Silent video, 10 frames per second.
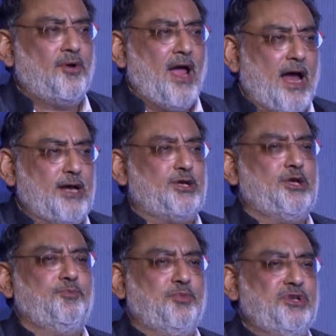
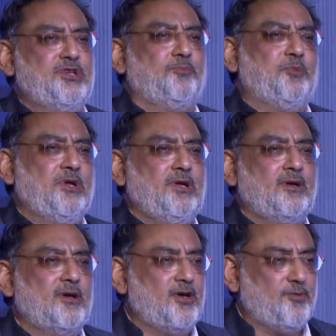anti-BJP
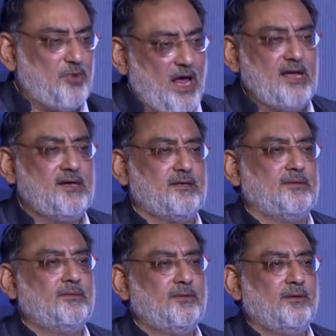plank,
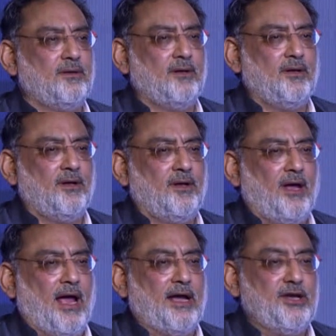
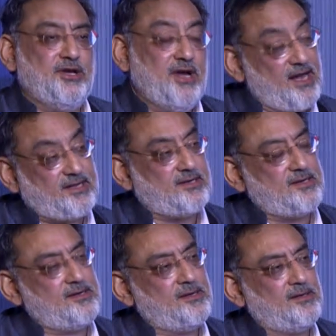and yet
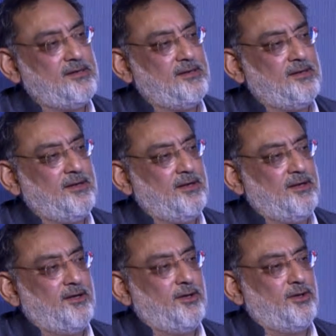
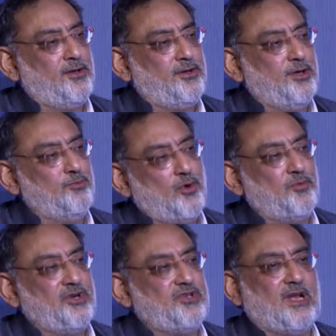the
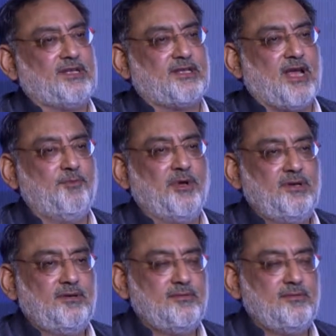moment results came in,